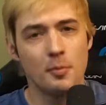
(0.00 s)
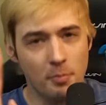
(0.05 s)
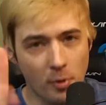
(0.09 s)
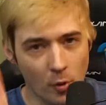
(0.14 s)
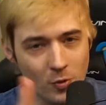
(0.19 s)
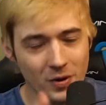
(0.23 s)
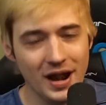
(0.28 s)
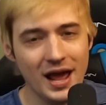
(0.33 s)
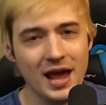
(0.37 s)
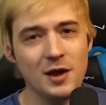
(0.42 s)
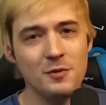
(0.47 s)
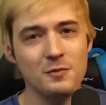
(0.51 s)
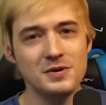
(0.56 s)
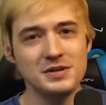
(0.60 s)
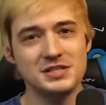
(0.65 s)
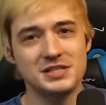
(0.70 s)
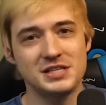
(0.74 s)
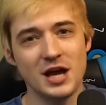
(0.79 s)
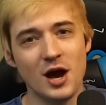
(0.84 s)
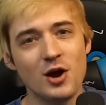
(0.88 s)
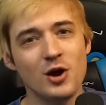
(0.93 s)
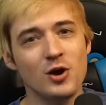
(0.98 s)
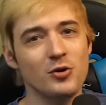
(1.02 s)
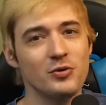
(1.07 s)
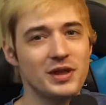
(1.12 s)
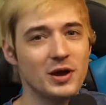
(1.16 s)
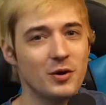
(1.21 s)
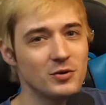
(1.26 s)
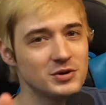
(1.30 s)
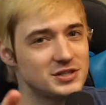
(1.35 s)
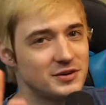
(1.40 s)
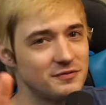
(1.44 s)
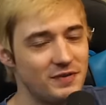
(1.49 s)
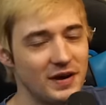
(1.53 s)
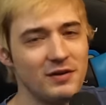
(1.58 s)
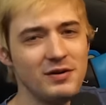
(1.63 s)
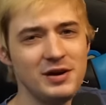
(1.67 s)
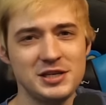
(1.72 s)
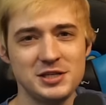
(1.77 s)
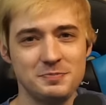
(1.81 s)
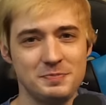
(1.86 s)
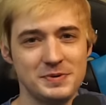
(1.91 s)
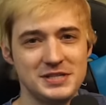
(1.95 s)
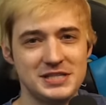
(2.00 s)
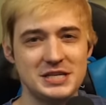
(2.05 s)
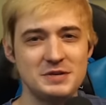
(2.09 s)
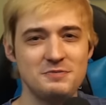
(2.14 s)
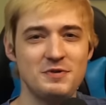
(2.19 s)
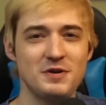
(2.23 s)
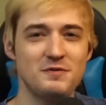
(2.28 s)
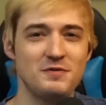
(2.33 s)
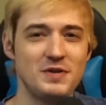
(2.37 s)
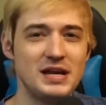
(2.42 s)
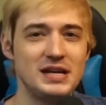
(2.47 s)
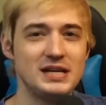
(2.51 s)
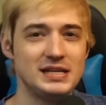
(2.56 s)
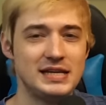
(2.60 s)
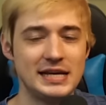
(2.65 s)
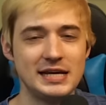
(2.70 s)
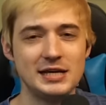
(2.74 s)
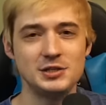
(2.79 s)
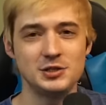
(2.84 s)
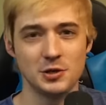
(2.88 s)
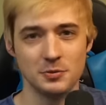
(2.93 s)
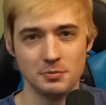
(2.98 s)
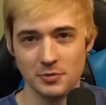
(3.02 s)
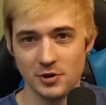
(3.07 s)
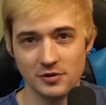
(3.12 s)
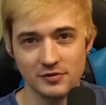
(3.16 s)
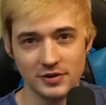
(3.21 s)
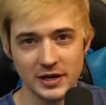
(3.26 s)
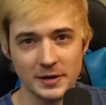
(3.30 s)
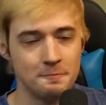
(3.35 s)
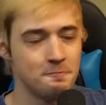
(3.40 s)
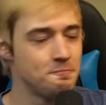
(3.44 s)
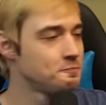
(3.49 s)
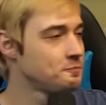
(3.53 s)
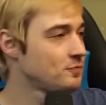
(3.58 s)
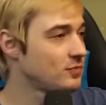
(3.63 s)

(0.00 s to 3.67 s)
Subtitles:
But when I was younger, there was a very specific Vin Diesel movie.